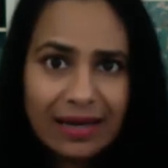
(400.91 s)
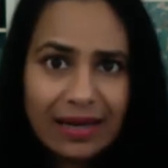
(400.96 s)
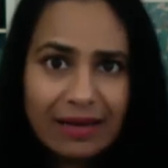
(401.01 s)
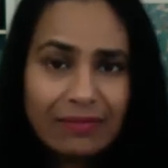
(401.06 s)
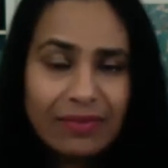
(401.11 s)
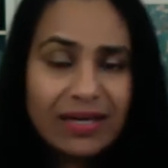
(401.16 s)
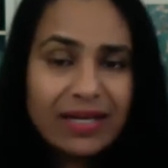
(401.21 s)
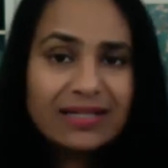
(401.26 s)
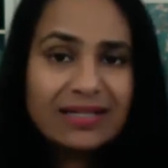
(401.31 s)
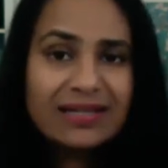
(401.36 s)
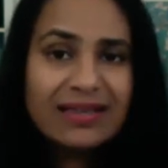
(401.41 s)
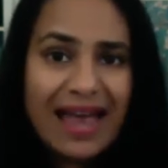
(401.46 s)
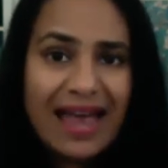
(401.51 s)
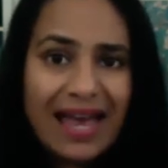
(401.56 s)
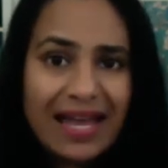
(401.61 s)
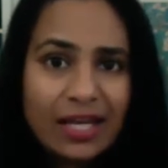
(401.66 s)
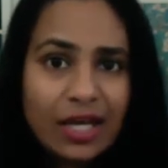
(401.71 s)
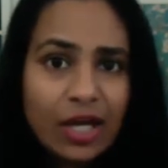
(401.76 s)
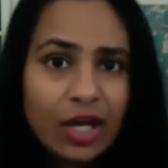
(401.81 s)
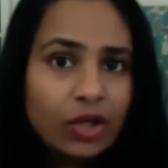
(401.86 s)
because
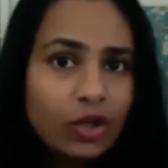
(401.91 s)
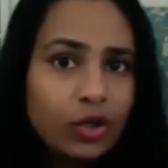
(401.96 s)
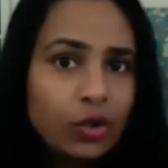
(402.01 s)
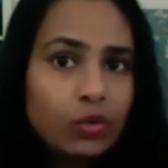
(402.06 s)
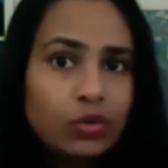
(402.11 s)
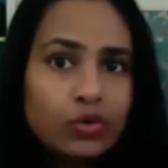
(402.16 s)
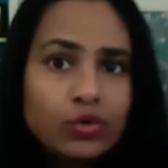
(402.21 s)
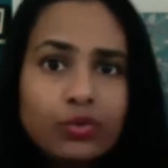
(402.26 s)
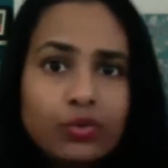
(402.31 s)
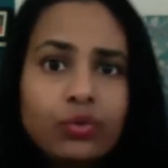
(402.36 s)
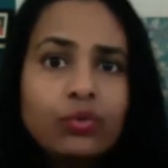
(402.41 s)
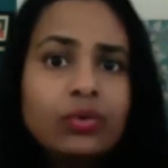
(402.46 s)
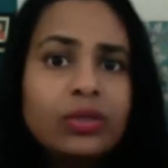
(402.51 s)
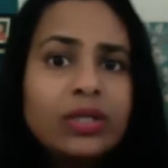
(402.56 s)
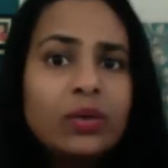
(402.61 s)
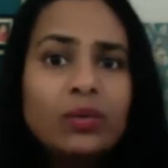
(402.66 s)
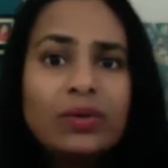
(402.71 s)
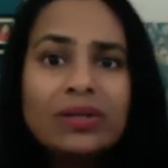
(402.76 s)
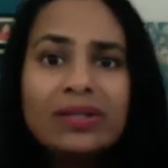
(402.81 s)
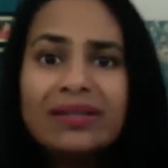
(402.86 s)
then you truly
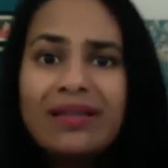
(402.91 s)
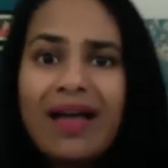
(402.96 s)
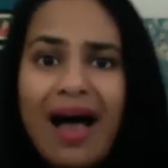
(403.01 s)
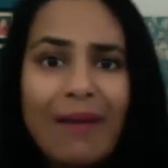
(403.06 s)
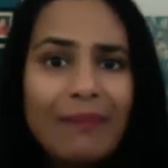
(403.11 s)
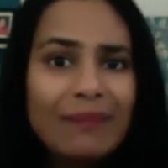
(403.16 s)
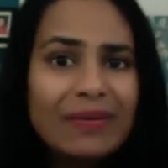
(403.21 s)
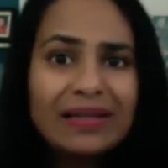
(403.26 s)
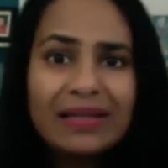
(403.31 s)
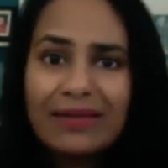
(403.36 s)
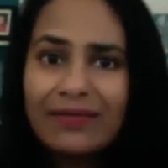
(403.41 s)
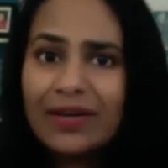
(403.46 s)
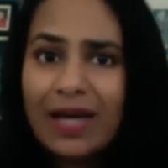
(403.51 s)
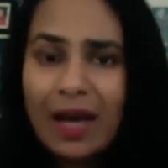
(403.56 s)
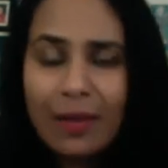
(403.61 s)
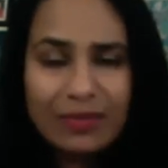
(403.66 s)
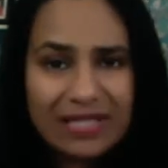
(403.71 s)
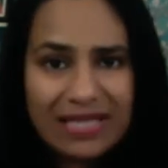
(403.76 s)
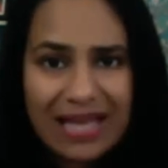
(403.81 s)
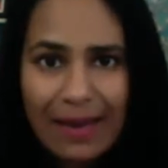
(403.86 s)
will not be living
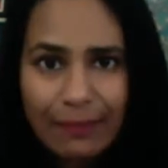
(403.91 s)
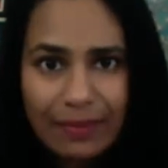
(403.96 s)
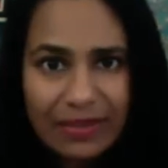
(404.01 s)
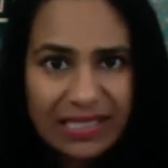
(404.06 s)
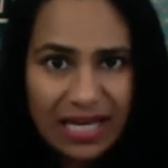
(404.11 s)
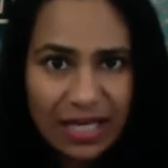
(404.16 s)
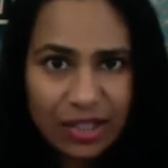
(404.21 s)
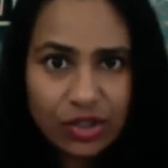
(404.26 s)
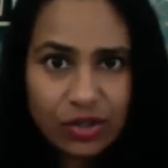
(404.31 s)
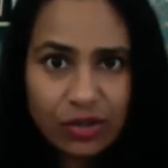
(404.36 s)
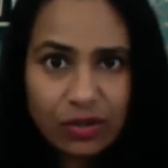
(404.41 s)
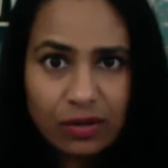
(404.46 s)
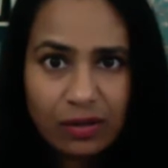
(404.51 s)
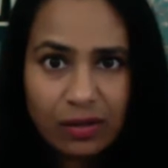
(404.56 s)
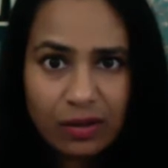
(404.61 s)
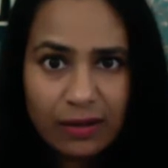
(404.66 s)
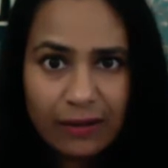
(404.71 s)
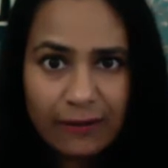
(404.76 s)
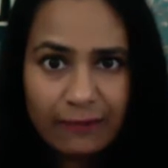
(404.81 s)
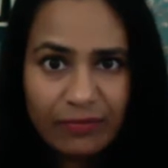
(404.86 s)
up to that potential
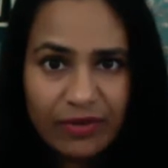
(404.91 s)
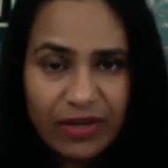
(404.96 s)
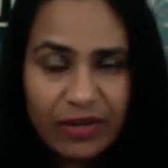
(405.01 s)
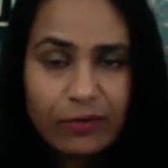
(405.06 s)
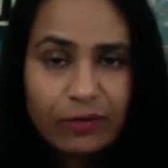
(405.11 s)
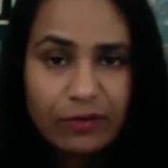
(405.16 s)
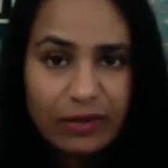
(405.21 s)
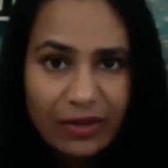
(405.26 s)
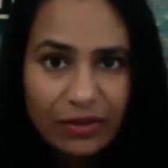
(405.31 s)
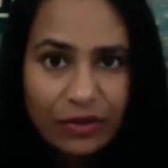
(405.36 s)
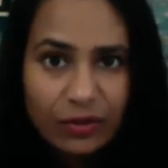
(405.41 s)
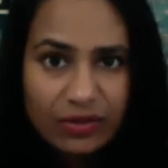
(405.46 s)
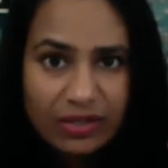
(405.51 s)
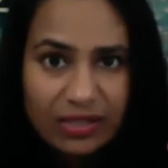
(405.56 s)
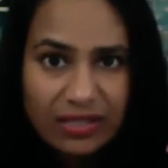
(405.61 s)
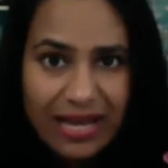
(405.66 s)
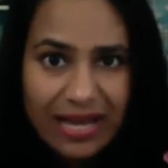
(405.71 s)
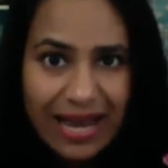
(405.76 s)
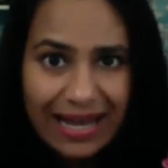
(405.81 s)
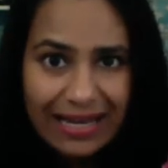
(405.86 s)
if you let those
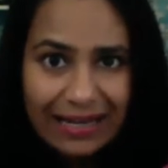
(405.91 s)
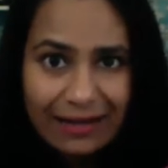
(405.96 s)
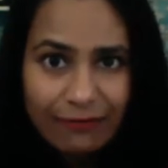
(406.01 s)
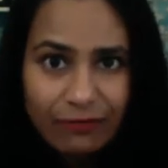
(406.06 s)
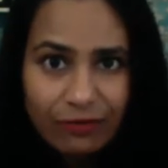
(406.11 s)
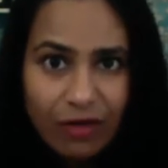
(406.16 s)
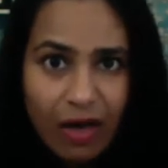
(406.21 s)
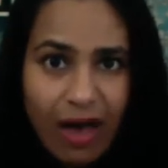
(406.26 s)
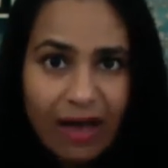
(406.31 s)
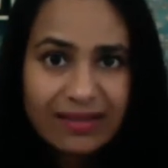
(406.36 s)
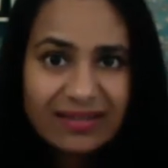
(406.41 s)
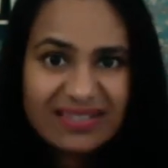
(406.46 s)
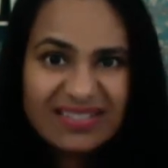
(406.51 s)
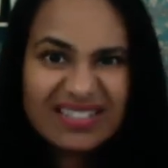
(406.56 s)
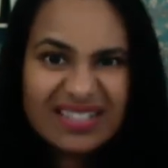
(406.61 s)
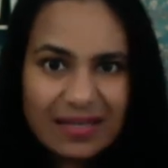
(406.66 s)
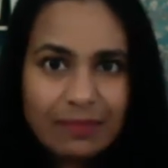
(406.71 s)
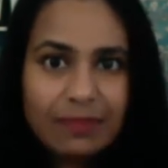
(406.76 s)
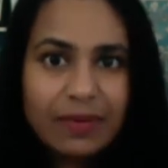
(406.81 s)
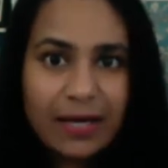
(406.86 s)
negative thoughts
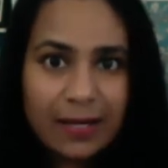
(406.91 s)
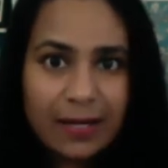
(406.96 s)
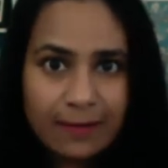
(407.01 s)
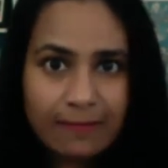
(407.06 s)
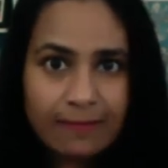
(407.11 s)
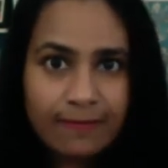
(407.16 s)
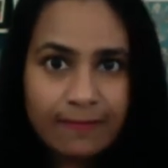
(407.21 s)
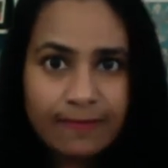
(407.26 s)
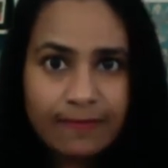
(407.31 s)
seep in.